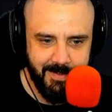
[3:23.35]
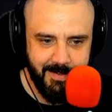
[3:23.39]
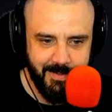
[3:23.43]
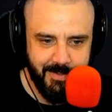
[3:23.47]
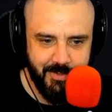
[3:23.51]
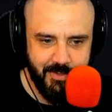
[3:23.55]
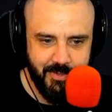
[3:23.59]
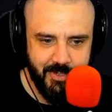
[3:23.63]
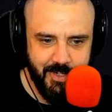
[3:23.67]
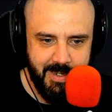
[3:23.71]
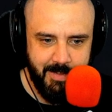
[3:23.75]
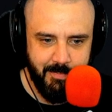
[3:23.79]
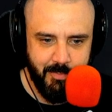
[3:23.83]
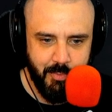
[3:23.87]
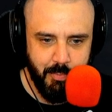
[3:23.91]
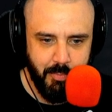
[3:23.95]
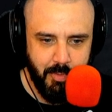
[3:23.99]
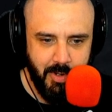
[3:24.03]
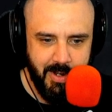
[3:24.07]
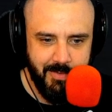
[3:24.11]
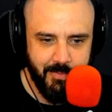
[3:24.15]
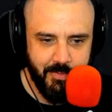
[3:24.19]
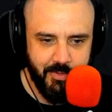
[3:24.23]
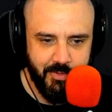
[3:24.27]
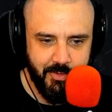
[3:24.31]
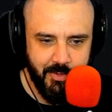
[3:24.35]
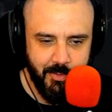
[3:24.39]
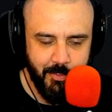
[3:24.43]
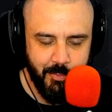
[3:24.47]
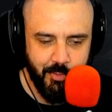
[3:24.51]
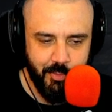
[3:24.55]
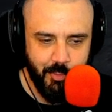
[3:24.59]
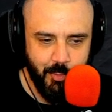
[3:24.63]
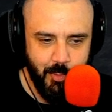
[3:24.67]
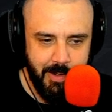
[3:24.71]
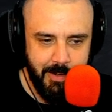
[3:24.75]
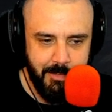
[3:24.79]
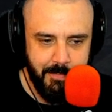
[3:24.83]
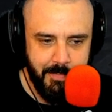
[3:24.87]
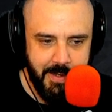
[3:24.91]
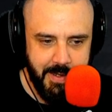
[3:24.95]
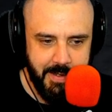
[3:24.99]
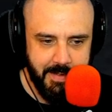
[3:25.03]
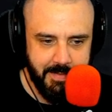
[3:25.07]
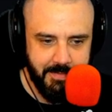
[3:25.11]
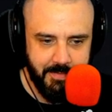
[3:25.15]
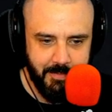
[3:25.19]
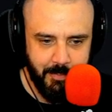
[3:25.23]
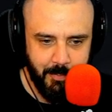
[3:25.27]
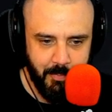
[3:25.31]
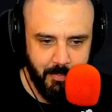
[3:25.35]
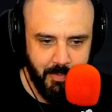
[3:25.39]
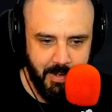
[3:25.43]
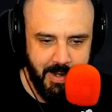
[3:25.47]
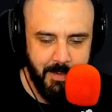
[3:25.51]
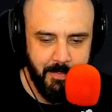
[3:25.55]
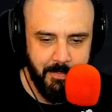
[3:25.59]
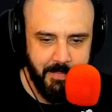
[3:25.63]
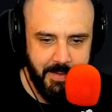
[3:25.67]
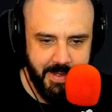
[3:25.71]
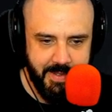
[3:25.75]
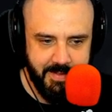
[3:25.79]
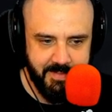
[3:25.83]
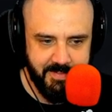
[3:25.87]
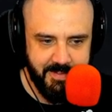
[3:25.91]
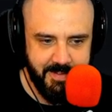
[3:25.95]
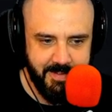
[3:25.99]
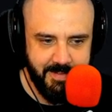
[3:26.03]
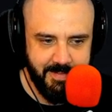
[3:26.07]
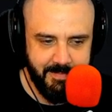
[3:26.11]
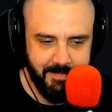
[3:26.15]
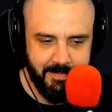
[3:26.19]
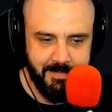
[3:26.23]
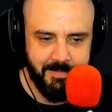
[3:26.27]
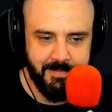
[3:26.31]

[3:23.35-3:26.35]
James Brownstone Square Pants or Brown Pants, yeah.